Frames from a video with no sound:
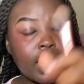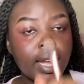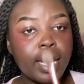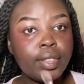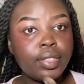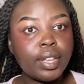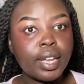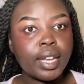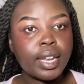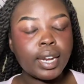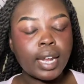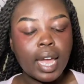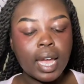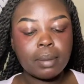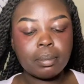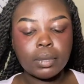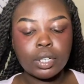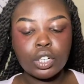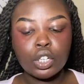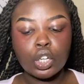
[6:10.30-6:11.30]
And then
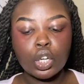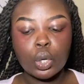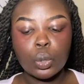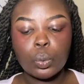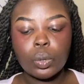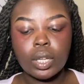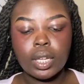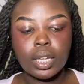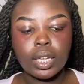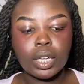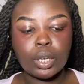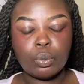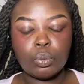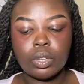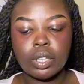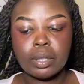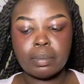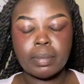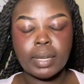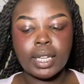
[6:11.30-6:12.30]
I'm gonna go in
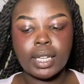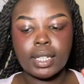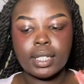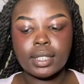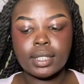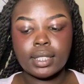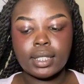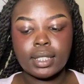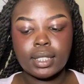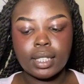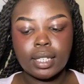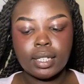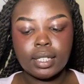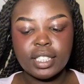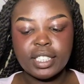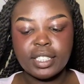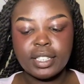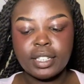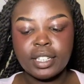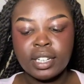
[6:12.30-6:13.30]
with my
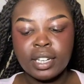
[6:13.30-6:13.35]
concealer,